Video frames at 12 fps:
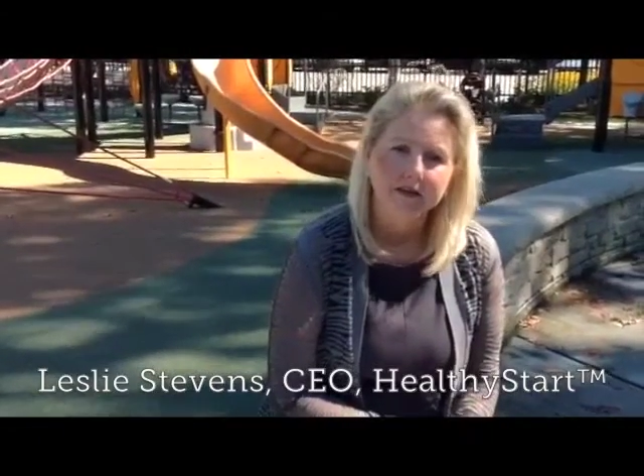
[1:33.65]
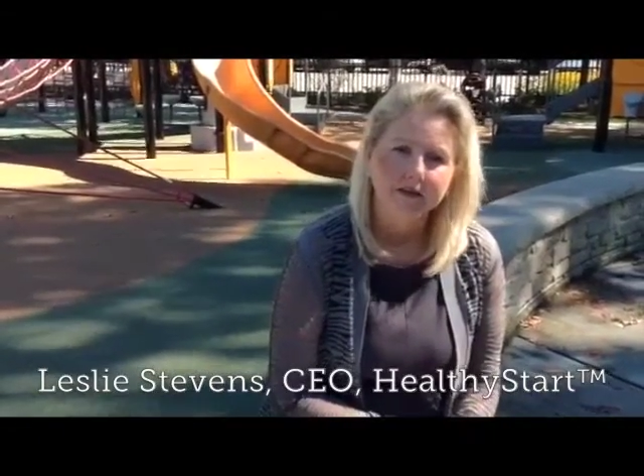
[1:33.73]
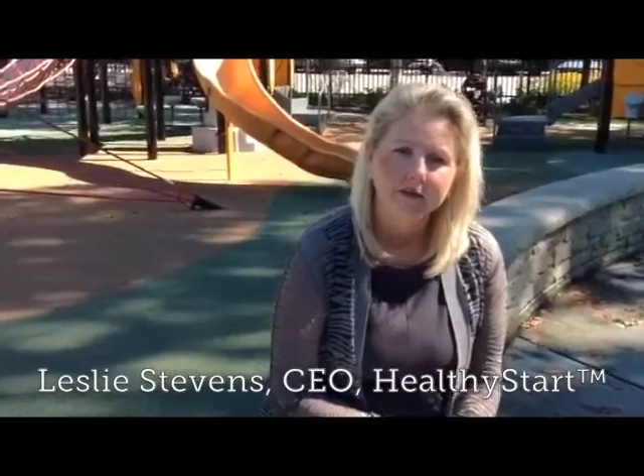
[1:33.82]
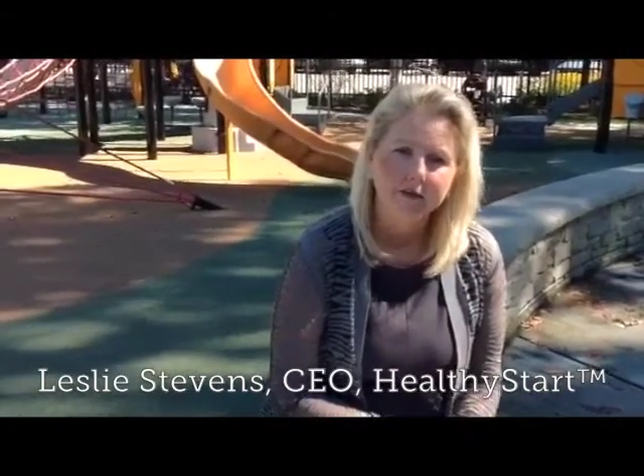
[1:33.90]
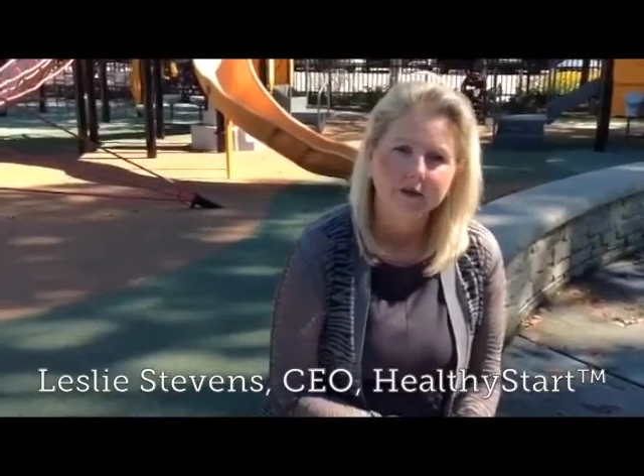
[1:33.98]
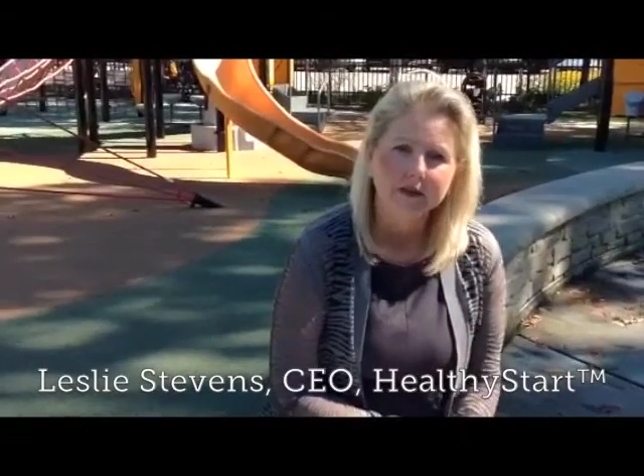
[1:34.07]

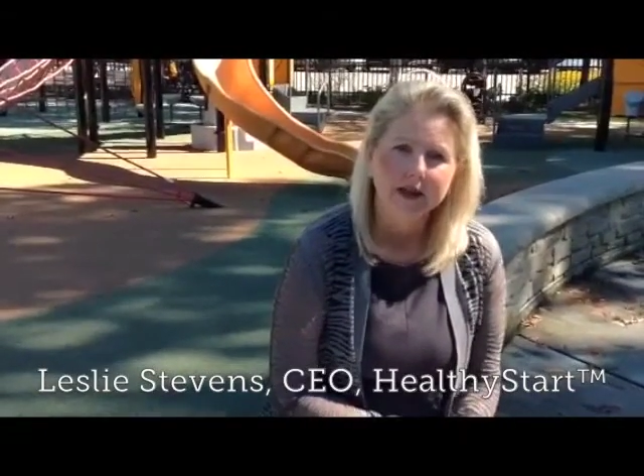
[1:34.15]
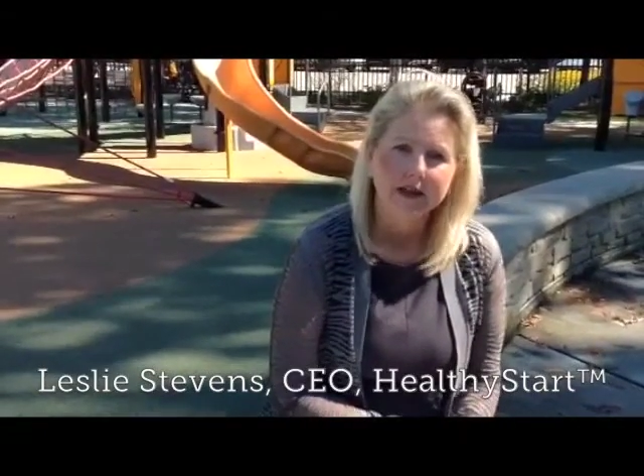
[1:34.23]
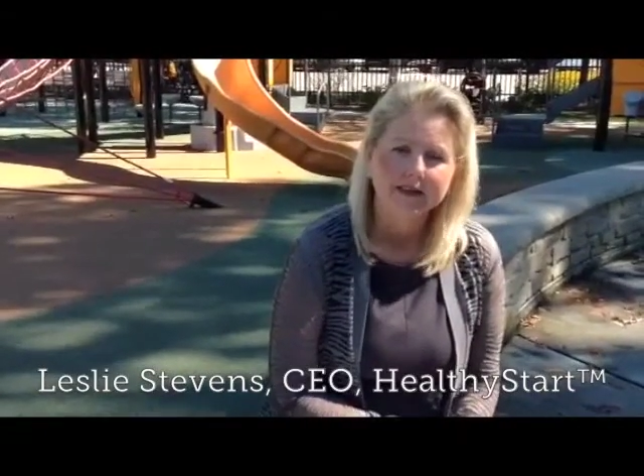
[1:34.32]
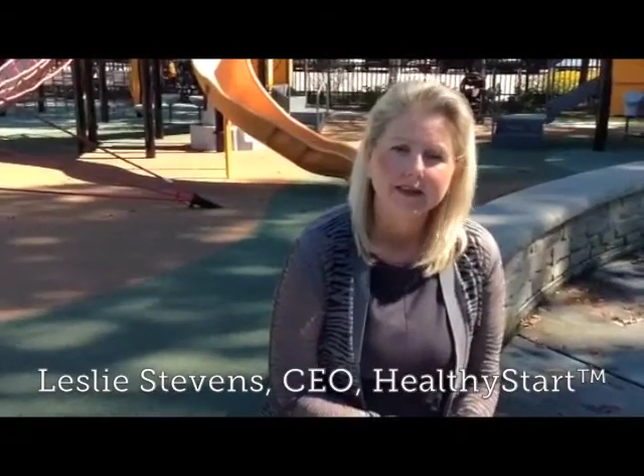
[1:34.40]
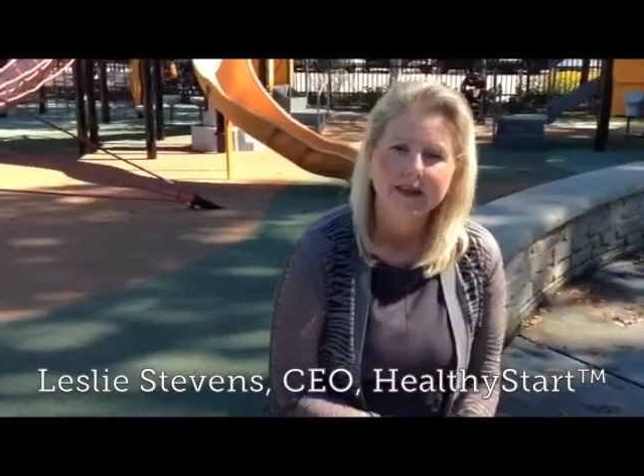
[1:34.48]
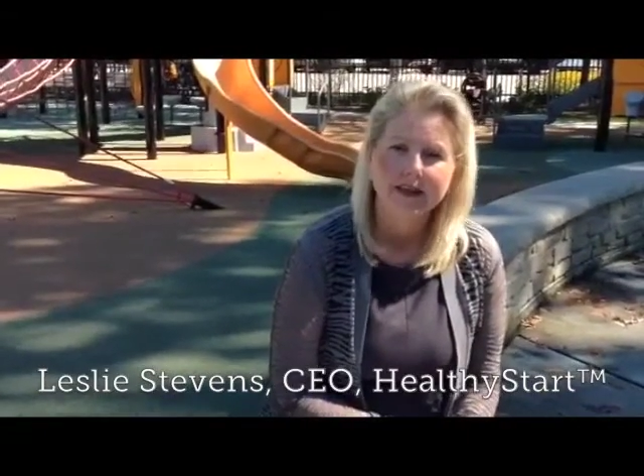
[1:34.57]
to
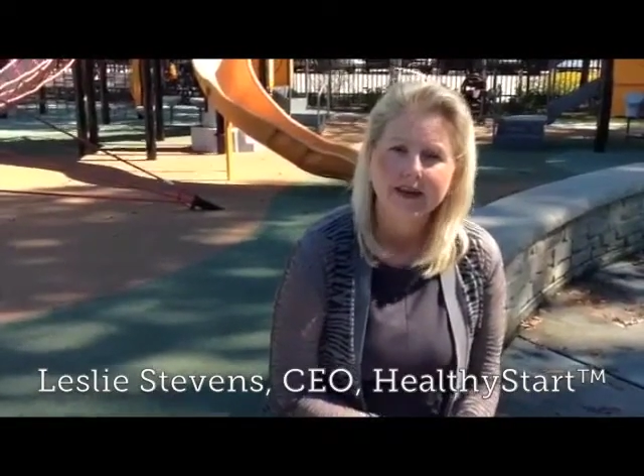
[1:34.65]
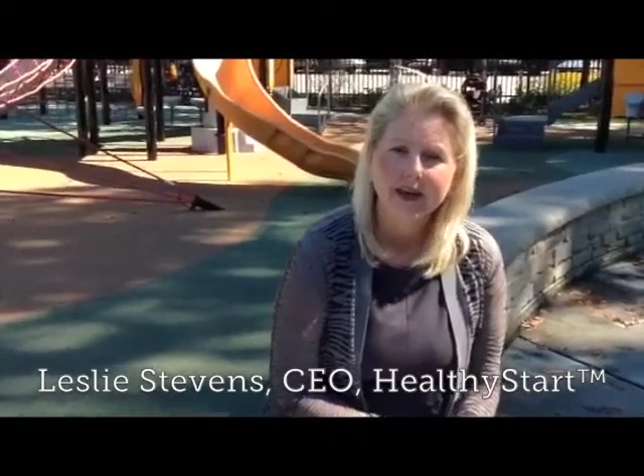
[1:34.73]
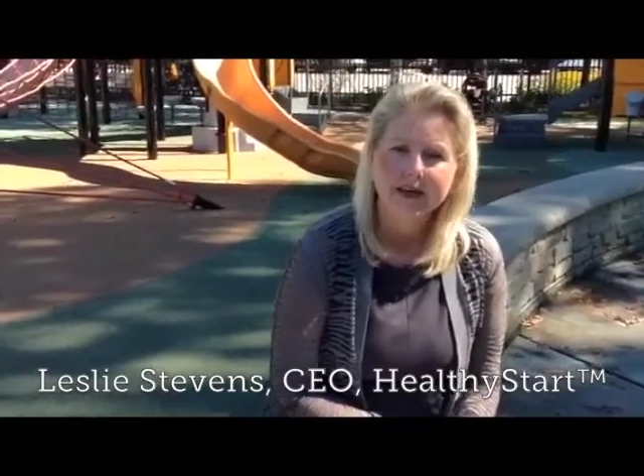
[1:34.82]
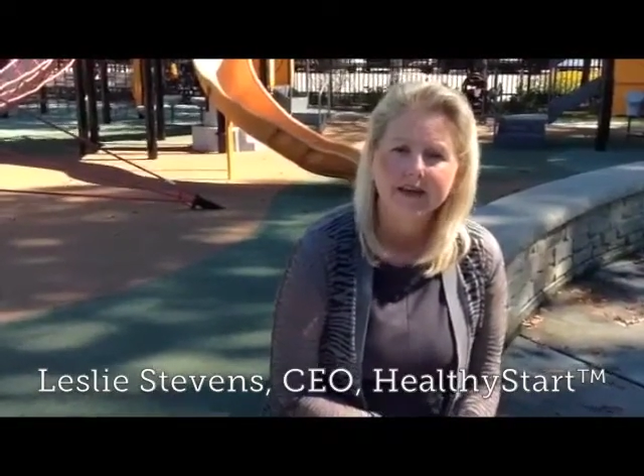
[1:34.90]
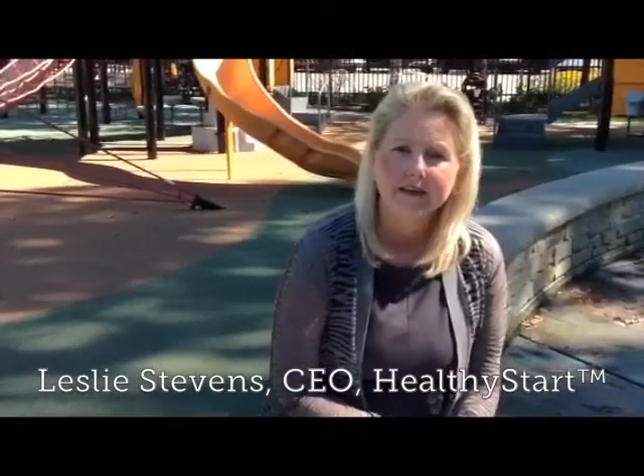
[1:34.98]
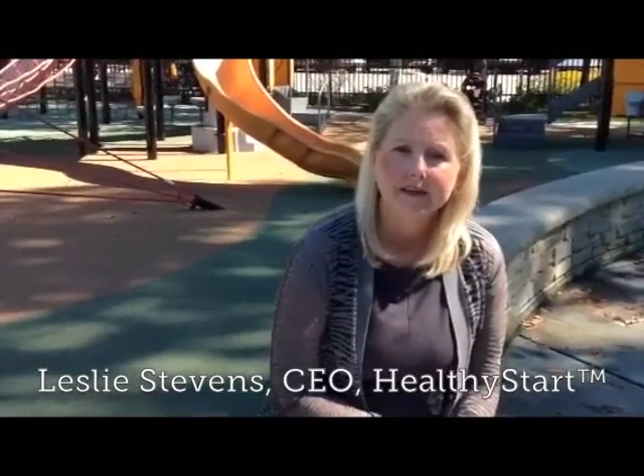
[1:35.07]
realize that
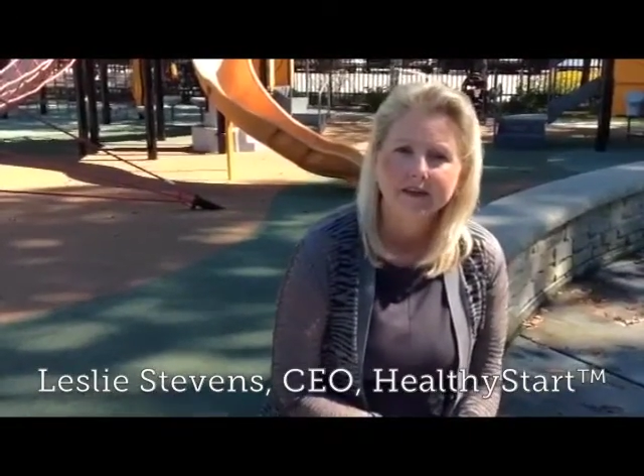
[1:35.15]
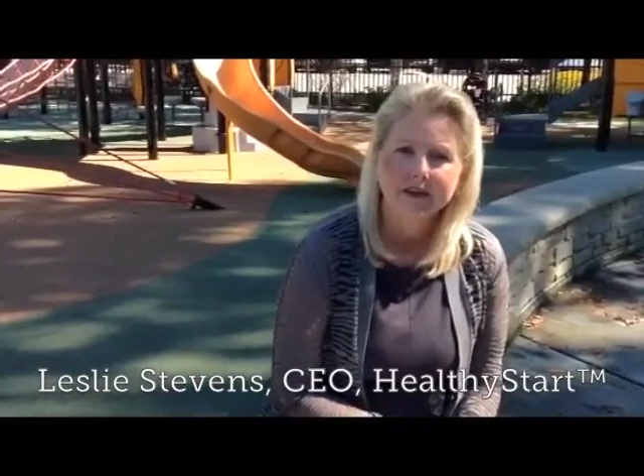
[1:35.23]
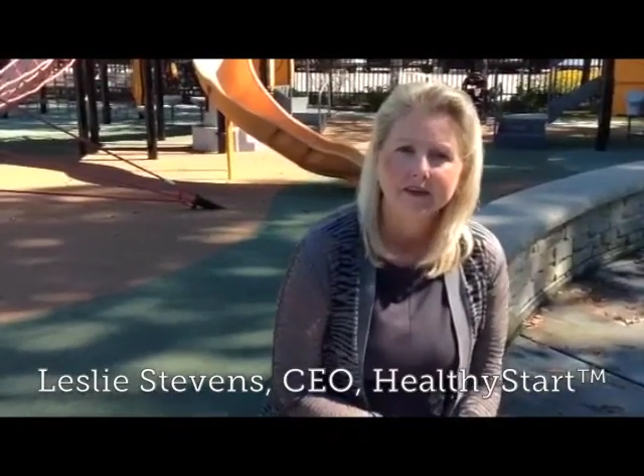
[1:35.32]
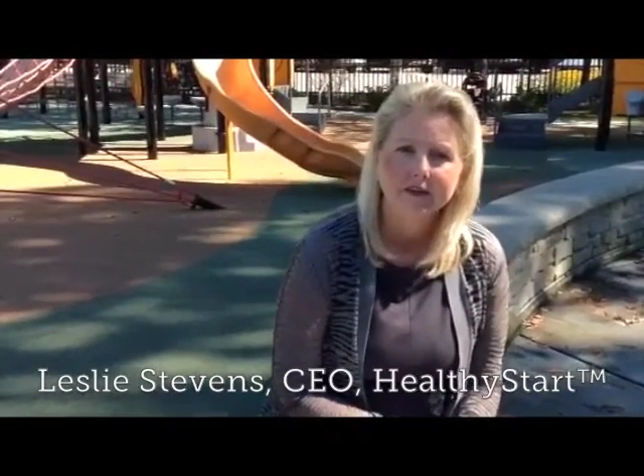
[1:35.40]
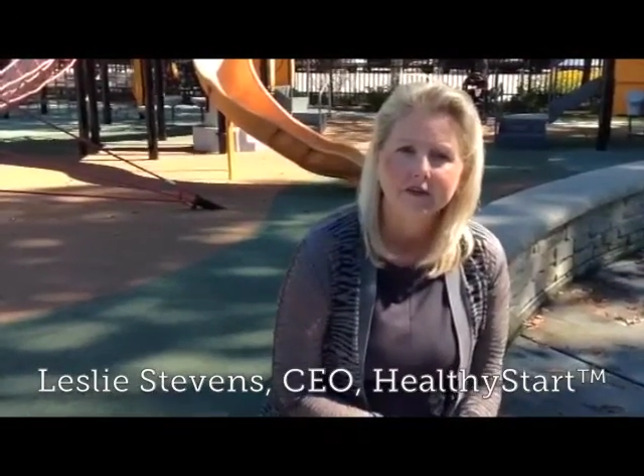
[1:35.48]
9 out of 10